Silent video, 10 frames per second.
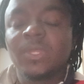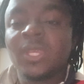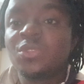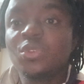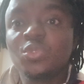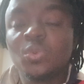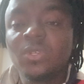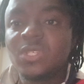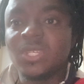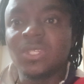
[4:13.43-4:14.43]
They don't
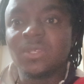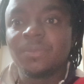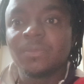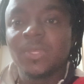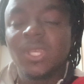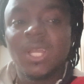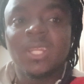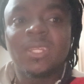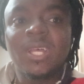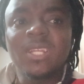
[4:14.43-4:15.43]
want it.
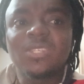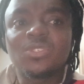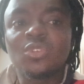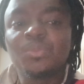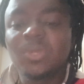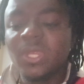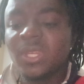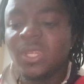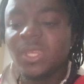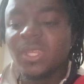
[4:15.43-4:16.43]
And that is
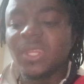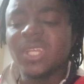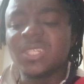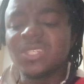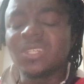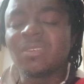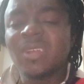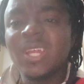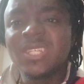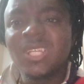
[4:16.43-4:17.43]
something that is
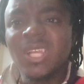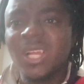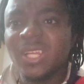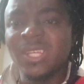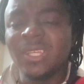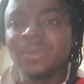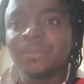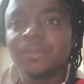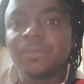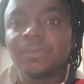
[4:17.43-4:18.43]
radically
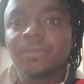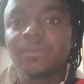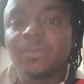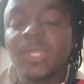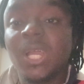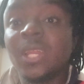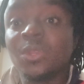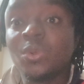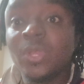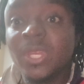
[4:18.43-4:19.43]

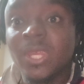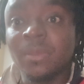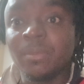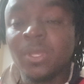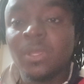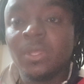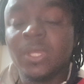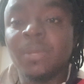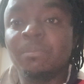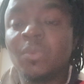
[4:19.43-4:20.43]
annoying them.
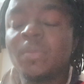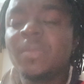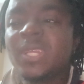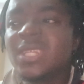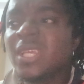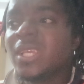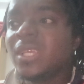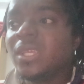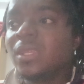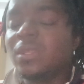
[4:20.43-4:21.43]
The moment
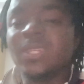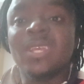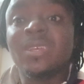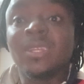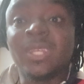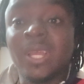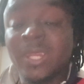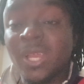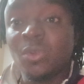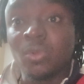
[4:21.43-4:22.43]
they are
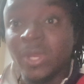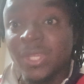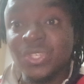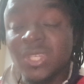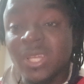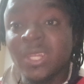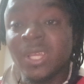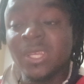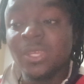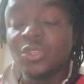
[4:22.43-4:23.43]
now understand
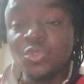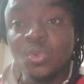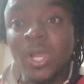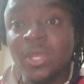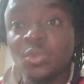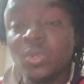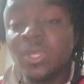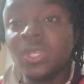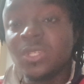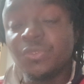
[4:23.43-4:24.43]
that you are
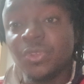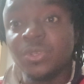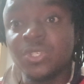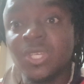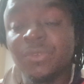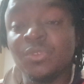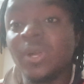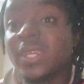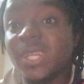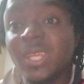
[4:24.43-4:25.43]
doing it for yourself, you
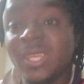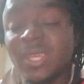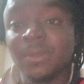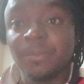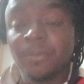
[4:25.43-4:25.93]
are thinking.